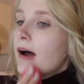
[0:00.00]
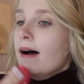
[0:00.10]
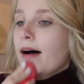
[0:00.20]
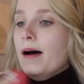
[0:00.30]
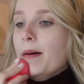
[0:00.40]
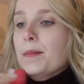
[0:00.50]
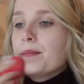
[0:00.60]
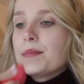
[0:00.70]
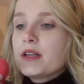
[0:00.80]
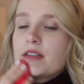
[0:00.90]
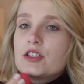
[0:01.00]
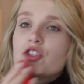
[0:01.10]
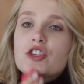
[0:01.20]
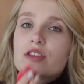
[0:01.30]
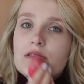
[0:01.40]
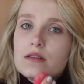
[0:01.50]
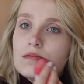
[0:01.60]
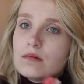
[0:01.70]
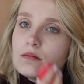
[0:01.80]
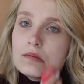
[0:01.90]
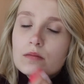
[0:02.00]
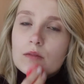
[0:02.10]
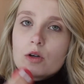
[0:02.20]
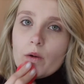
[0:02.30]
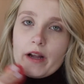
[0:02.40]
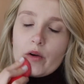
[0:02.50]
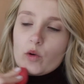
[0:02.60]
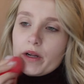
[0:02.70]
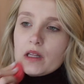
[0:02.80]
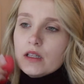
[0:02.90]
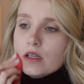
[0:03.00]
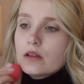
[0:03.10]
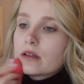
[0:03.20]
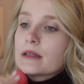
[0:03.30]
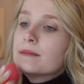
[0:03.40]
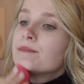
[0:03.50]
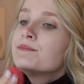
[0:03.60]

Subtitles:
because it's just going out quickly, or